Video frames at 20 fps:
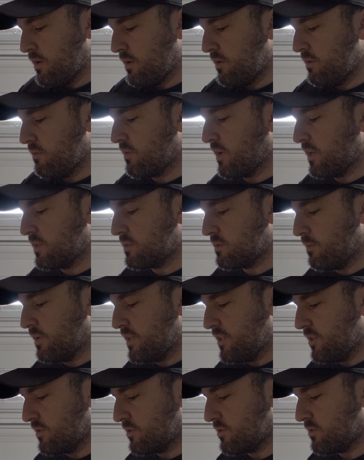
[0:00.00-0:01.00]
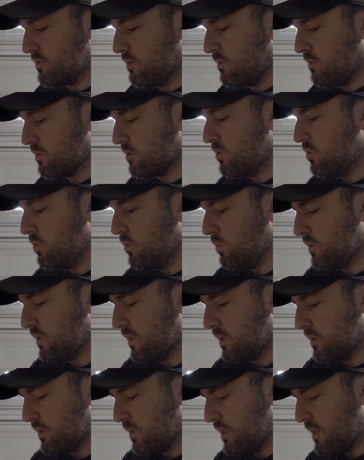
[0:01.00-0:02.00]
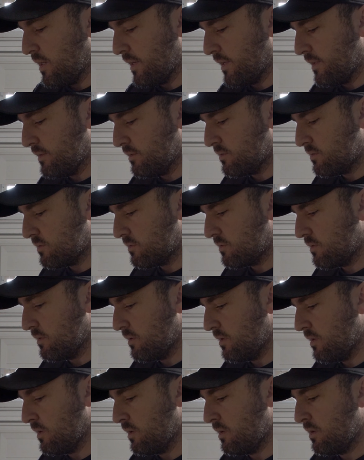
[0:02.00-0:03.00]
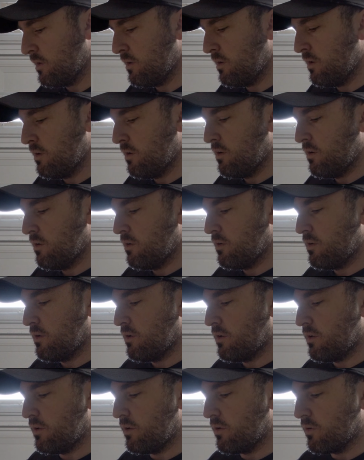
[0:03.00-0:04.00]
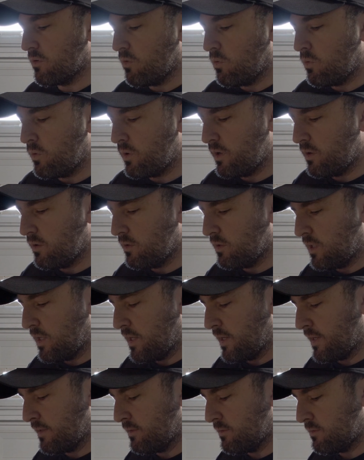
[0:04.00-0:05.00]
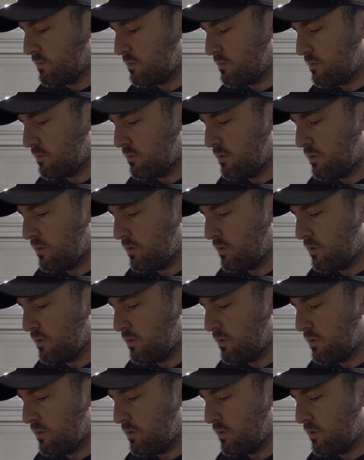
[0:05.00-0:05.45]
You've got some additional coolant lines, your oil lines,